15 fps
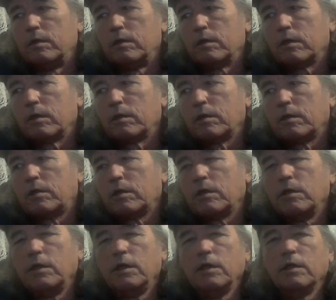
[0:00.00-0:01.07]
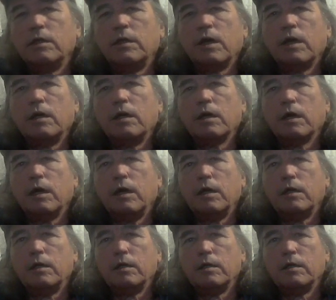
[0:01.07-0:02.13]
Because I turned the heater down at
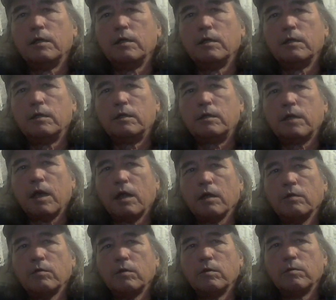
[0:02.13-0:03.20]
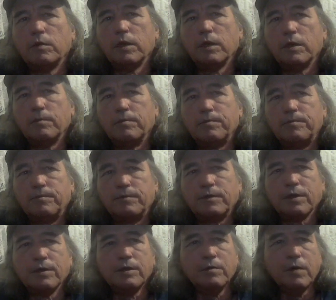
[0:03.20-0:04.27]
night, and Sally woke me up.
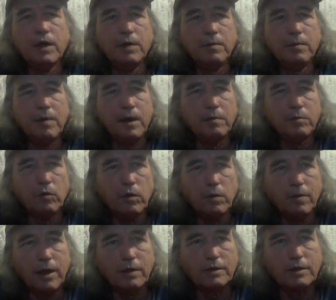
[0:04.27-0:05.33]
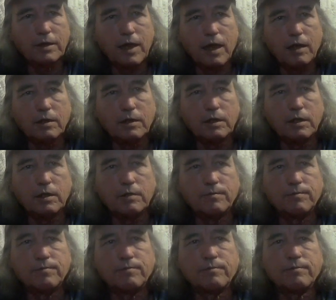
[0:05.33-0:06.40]
So anyway, more about Sally.
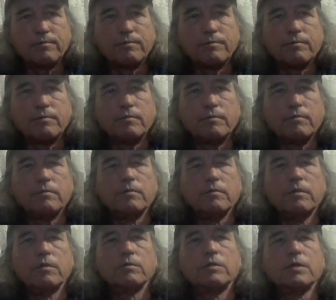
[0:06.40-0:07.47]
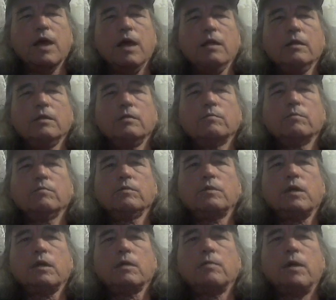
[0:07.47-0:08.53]
You know, Sally, when we
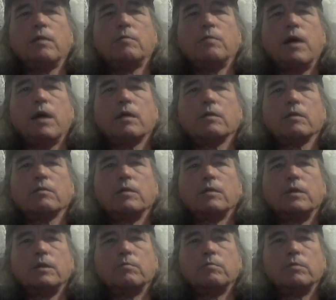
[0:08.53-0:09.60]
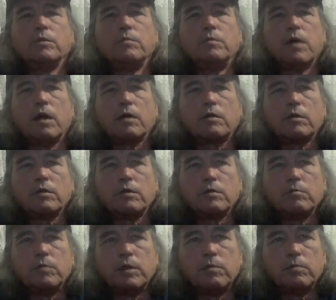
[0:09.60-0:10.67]
talk about Mallory and boob doctors
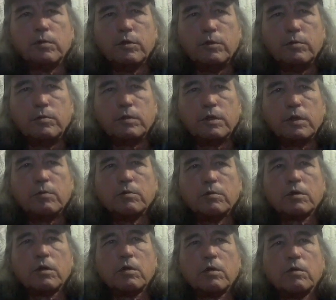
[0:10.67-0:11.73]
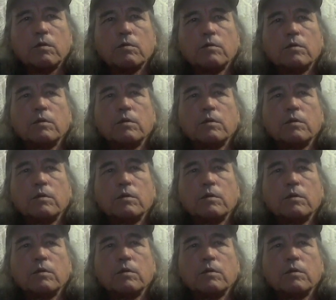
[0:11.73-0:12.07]
and big boobs, and they was all